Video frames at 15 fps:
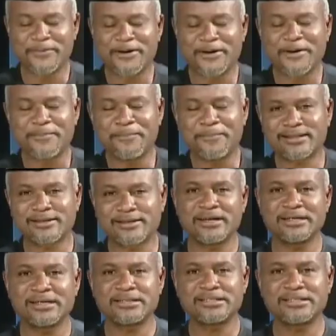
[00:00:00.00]
being part
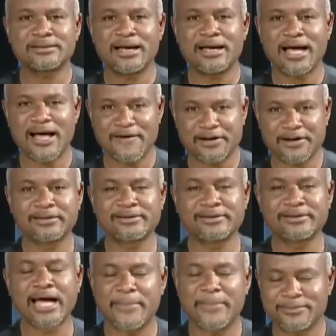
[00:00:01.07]
of it. Have a great
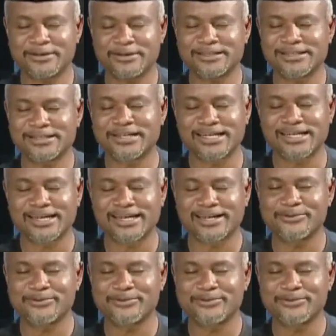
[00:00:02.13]
time. My name is Amichana.